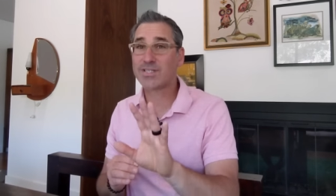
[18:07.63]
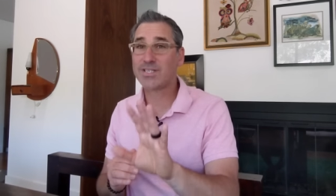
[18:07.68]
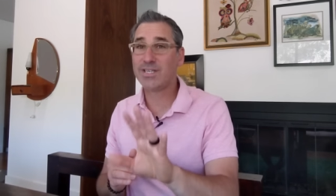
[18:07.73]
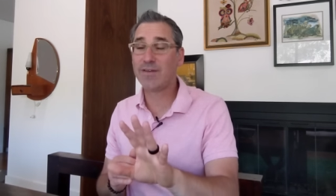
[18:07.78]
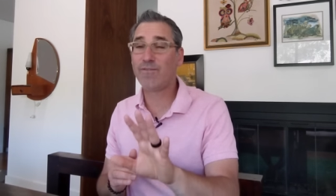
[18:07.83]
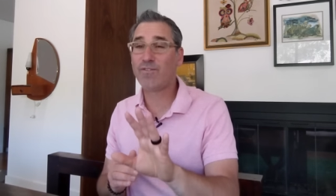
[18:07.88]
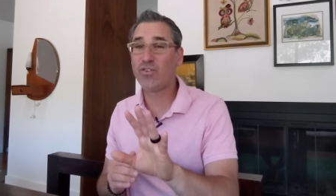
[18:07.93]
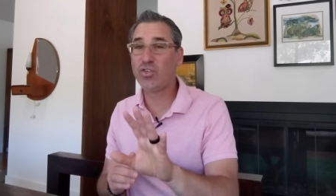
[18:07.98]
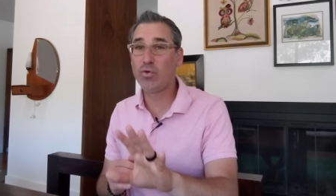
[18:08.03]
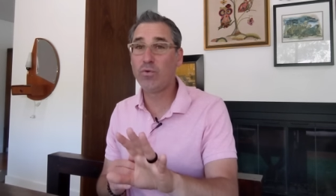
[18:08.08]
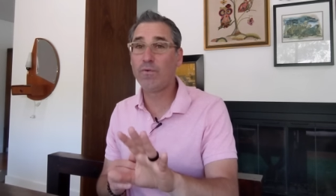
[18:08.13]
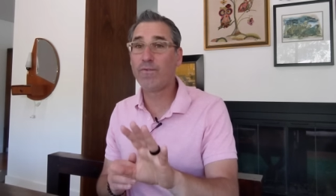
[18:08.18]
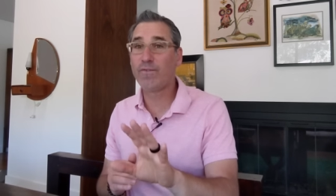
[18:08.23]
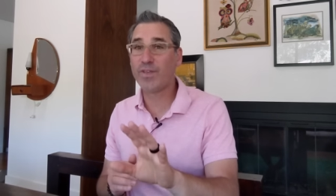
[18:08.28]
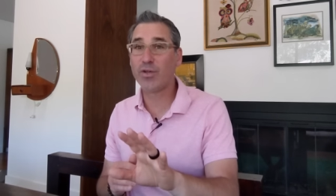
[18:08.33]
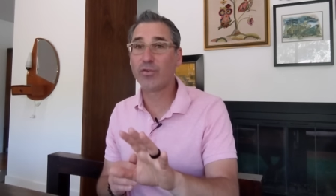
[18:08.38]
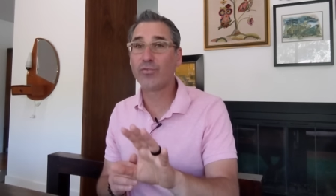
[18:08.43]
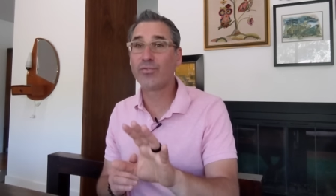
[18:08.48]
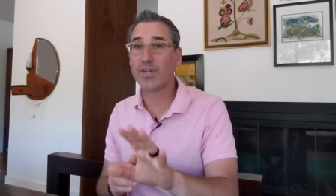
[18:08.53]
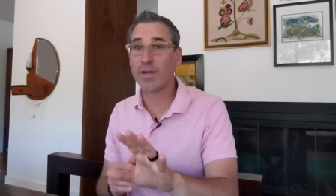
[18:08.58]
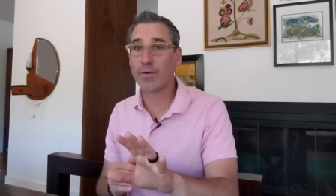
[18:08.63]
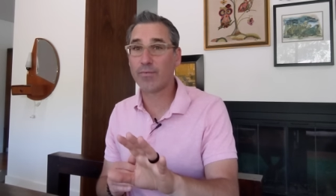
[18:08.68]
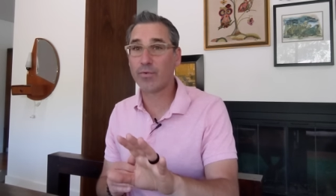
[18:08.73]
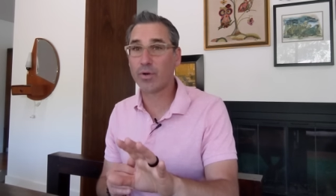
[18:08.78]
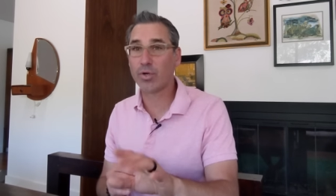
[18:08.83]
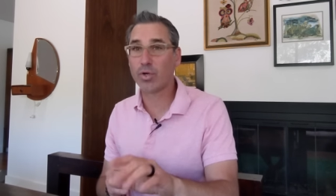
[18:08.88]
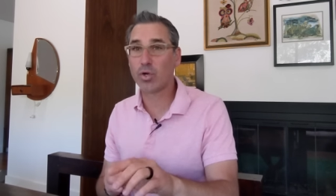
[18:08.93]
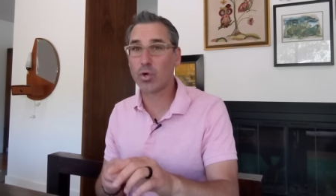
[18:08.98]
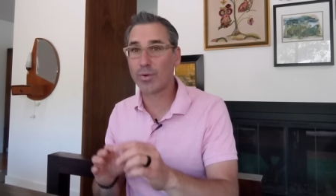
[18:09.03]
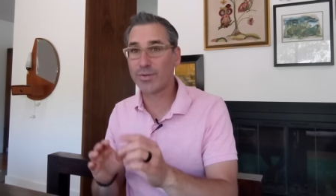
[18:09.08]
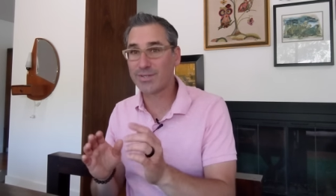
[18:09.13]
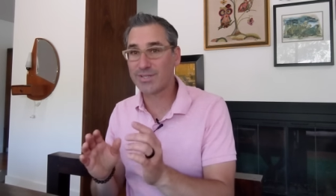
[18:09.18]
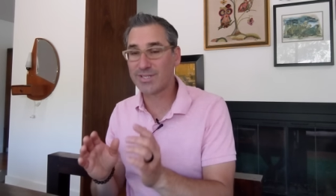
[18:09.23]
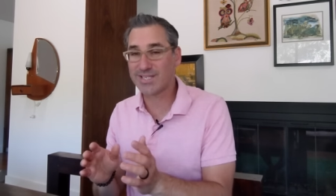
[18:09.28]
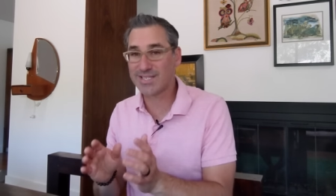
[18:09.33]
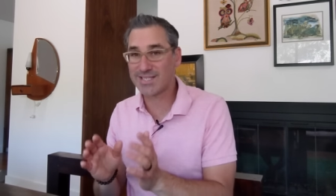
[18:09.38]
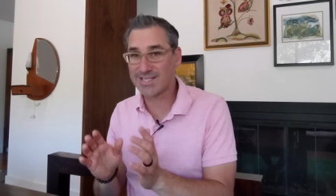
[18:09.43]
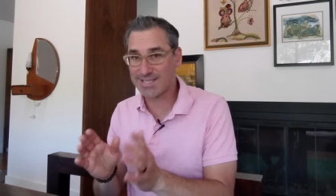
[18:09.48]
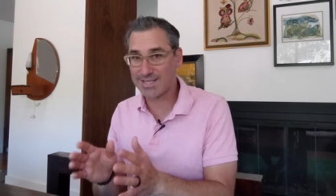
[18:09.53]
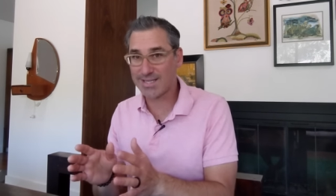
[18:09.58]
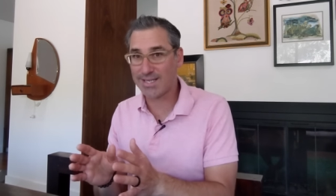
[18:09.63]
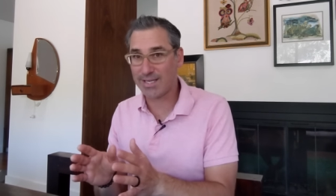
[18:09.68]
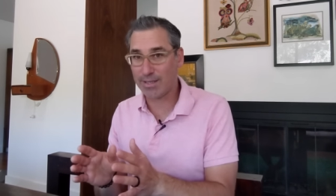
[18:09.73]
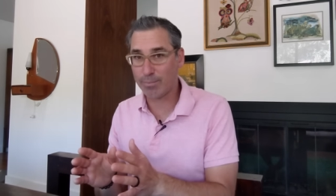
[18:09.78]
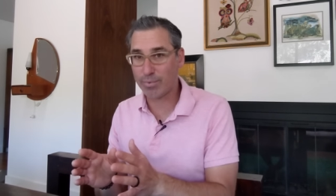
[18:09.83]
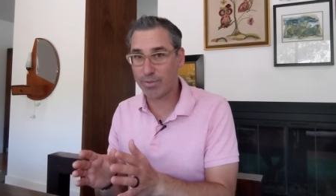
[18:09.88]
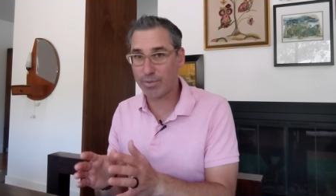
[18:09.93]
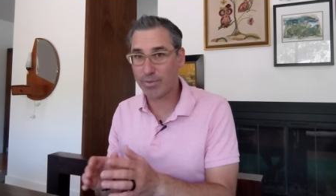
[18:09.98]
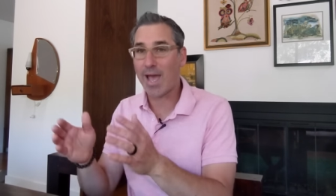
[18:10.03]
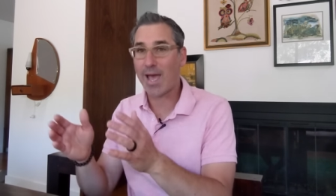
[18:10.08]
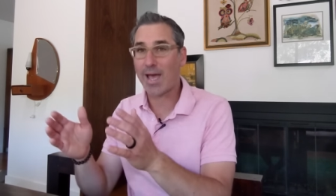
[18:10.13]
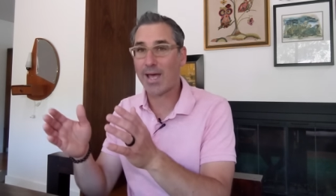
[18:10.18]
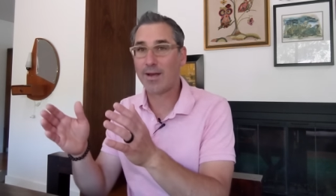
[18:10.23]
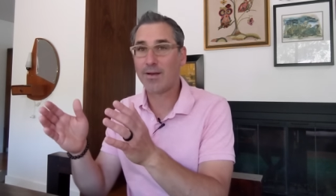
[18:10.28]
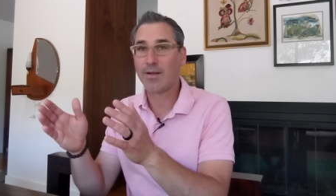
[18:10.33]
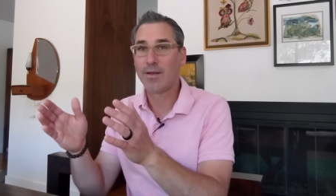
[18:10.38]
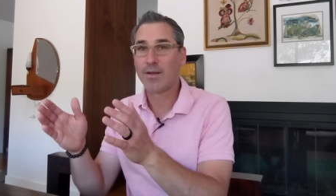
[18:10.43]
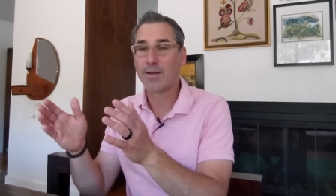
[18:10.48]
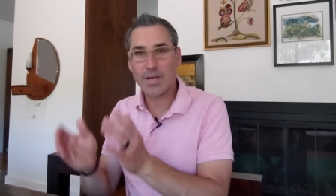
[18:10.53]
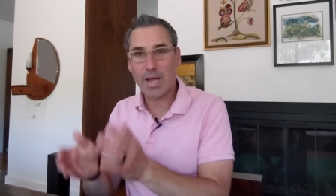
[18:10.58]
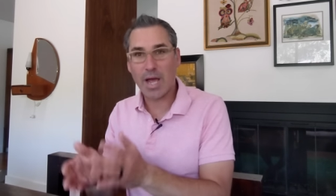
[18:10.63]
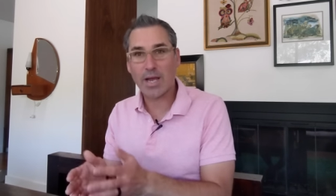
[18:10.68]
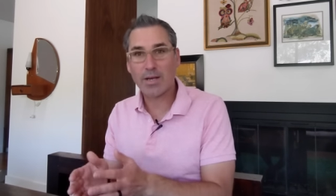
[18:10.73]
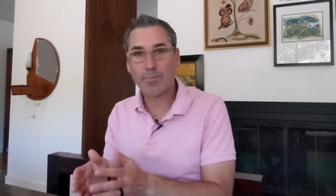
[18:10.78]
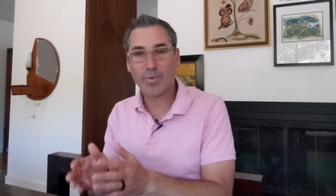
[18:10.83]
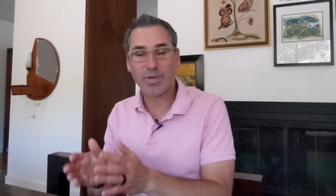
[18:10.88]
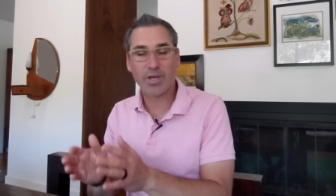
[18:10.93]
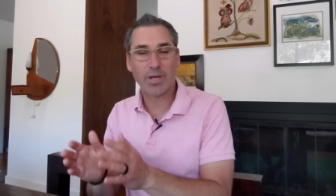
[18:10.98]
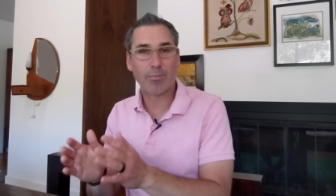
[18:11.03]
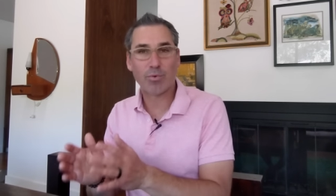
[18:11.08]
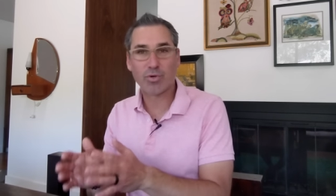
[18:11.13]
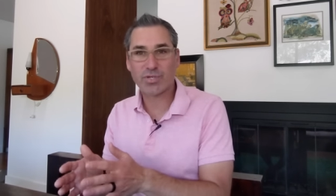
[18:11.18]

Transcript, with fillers: See if you feel different going to sleep at 9 p.m.